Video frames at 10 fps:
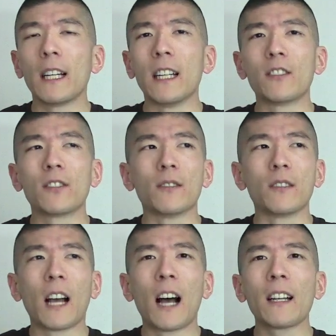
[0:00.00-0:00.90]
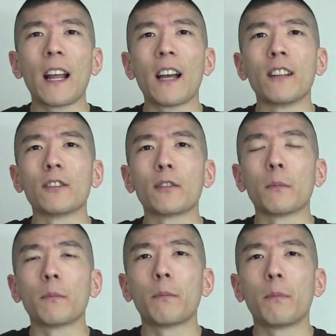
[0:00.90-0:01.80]
It's not as
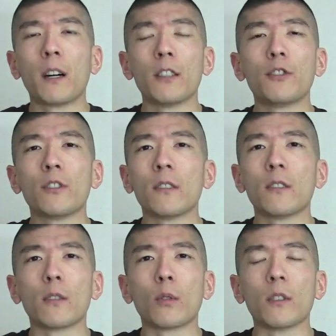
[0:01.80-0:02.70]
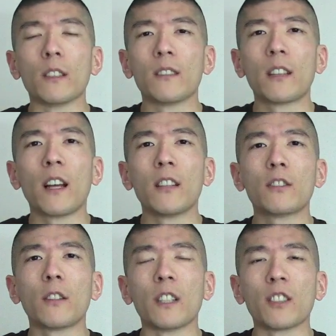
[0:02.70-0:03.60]
pungent or an
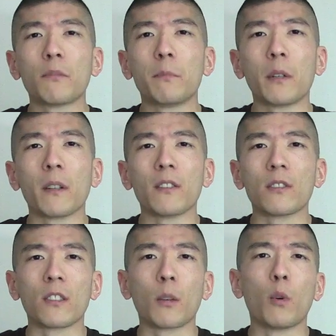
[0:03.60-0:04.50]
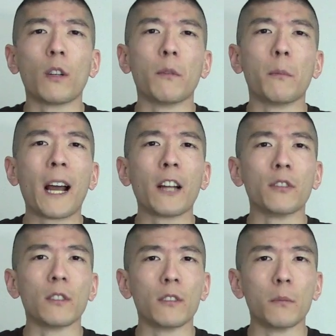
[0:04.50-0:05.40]
intense of an experience as I would have
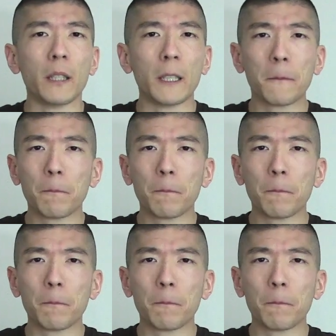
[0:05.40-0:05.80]
imagined it to be.